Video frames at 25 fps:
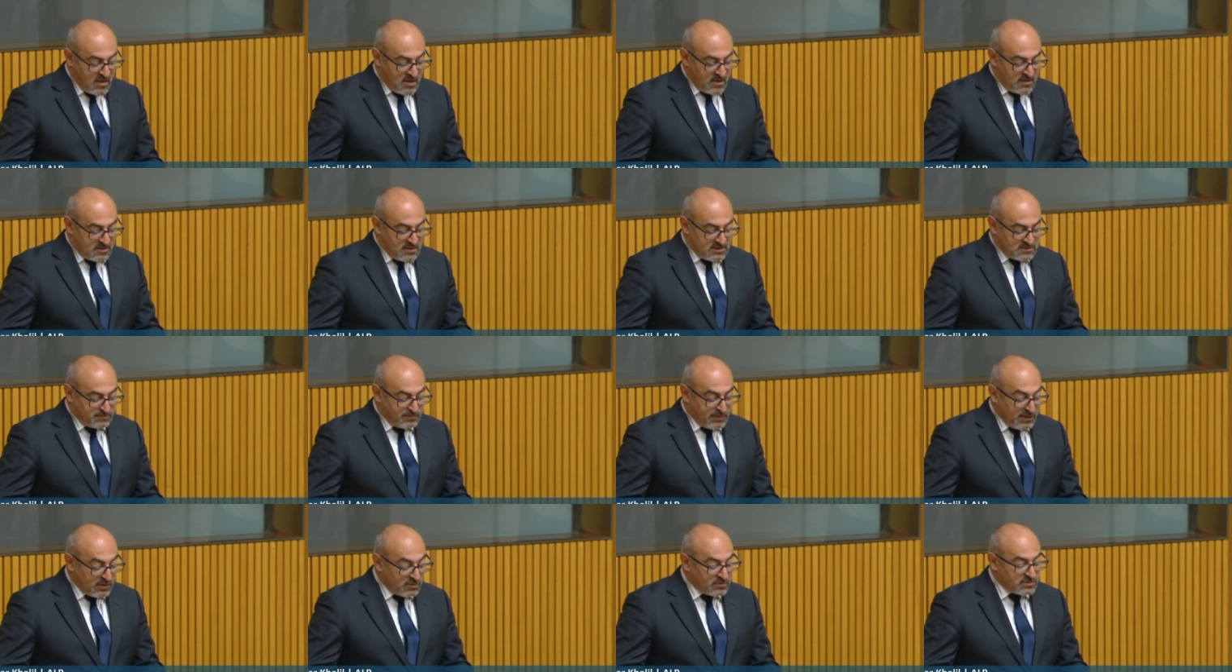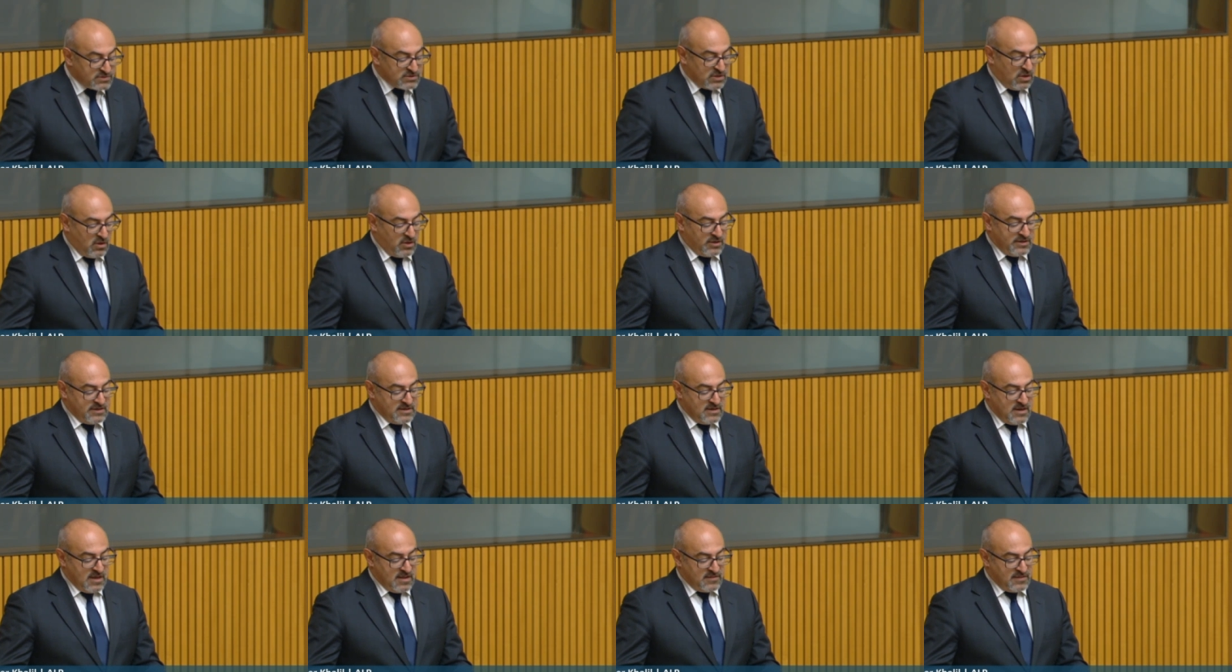This builds
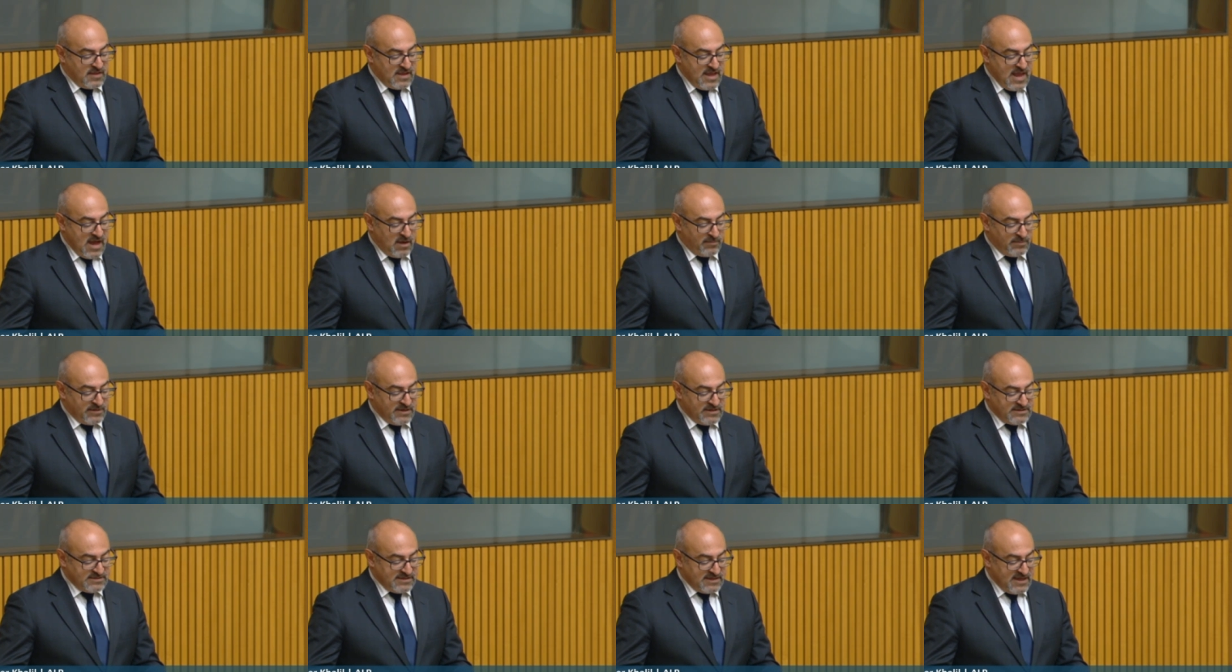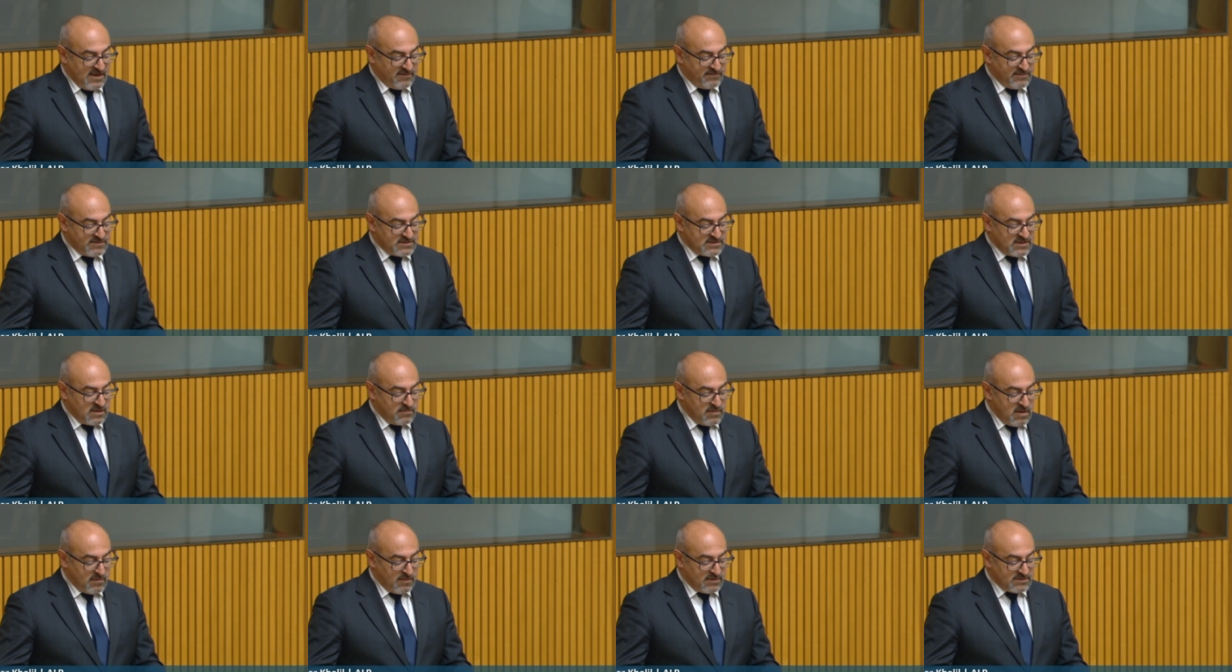on the Albanese government's
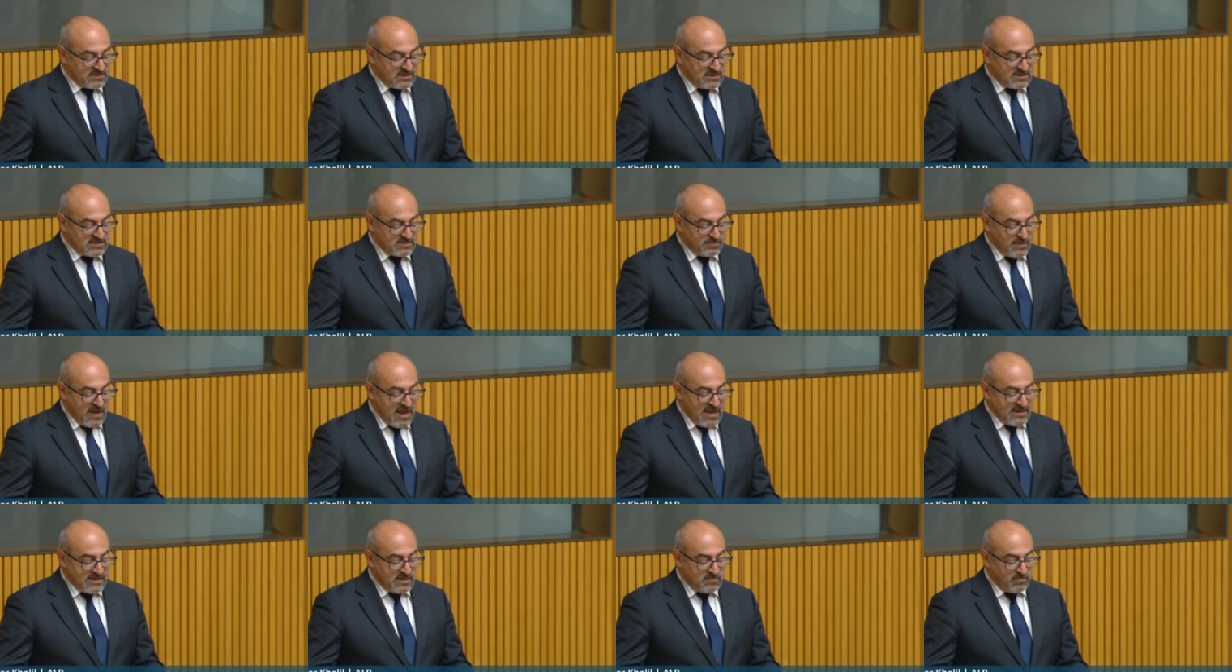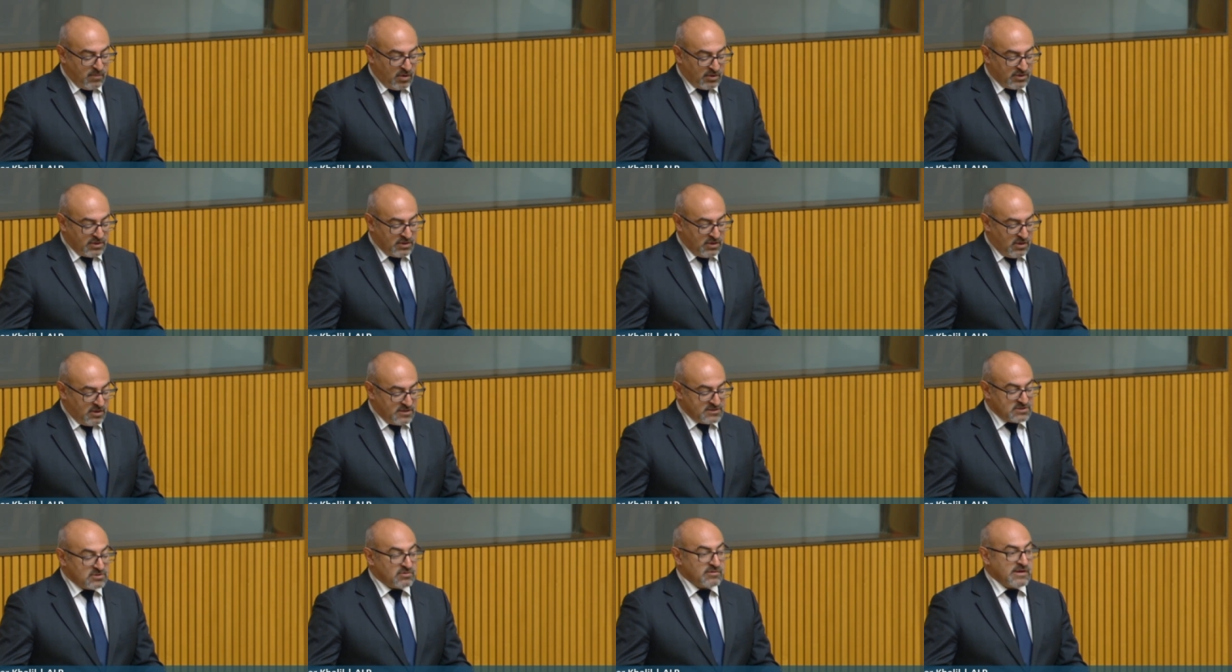commitment to expand and
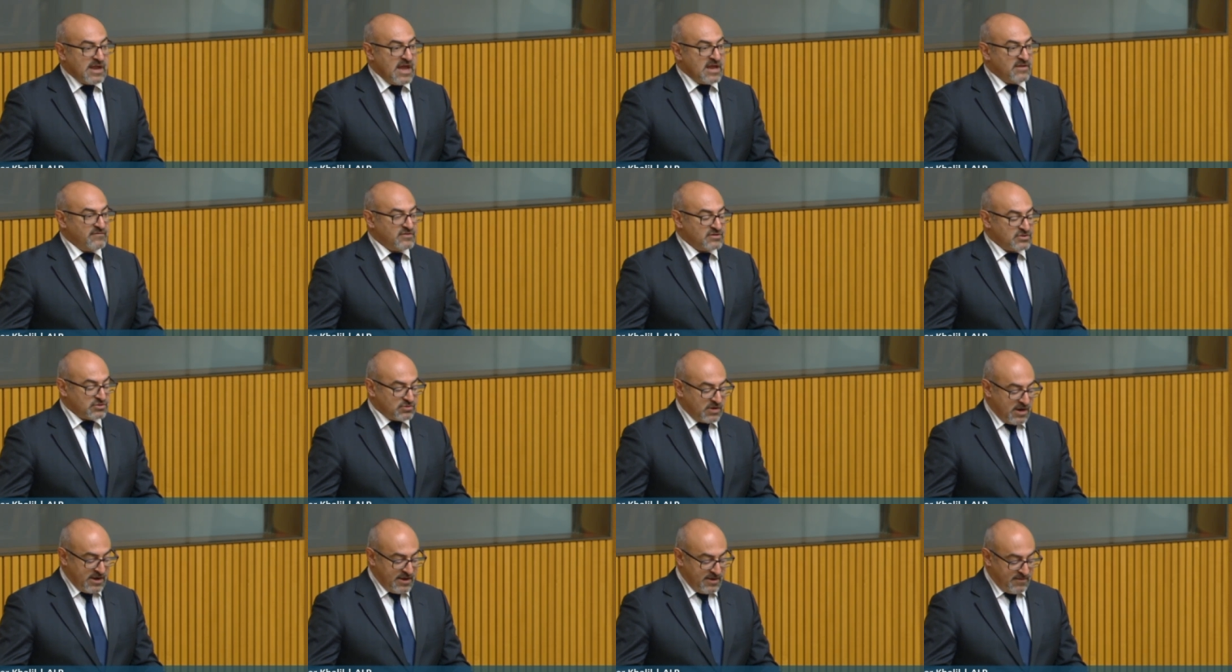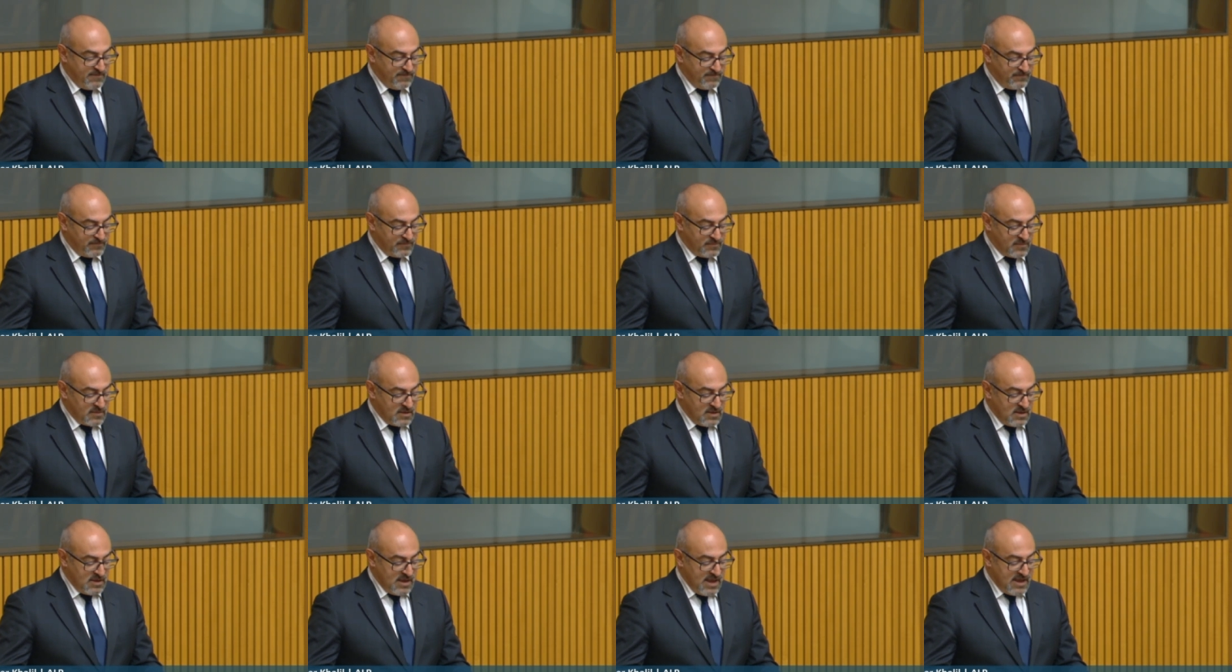modernise Creative Australia.
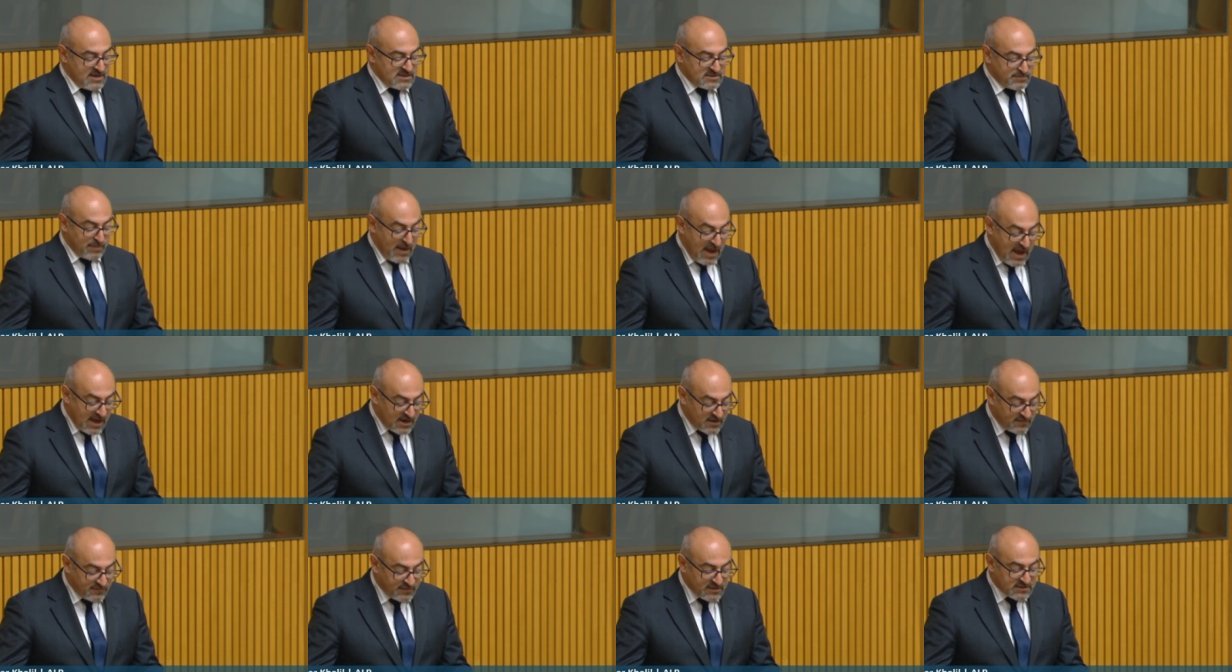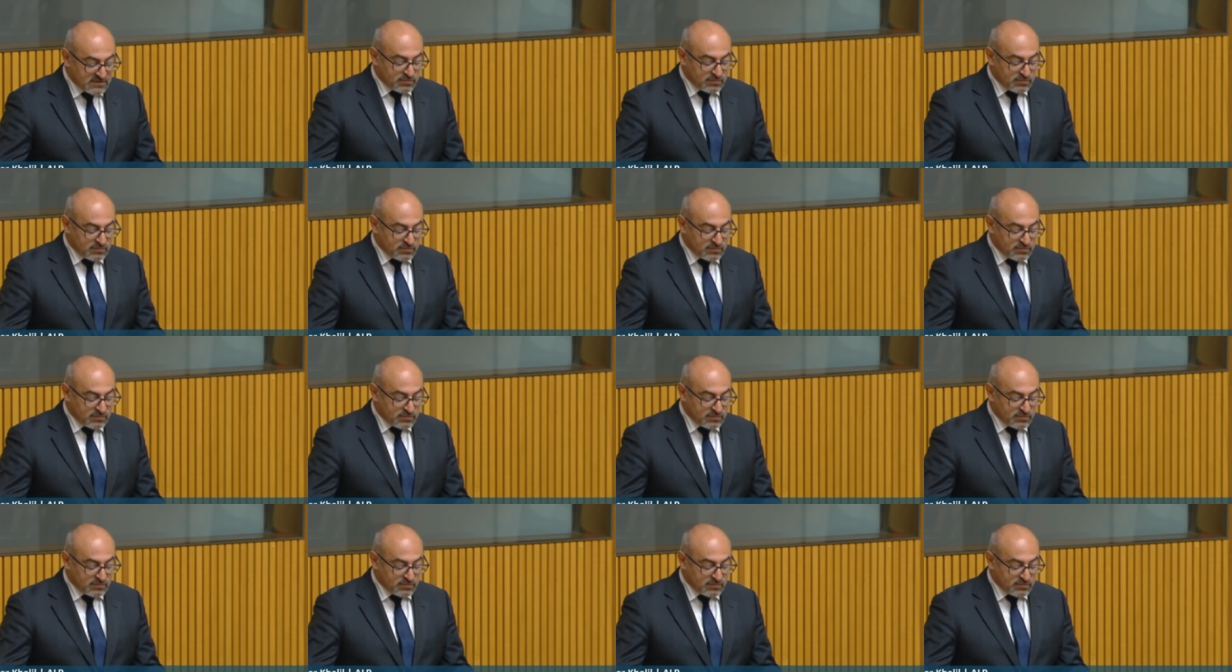And as part of this,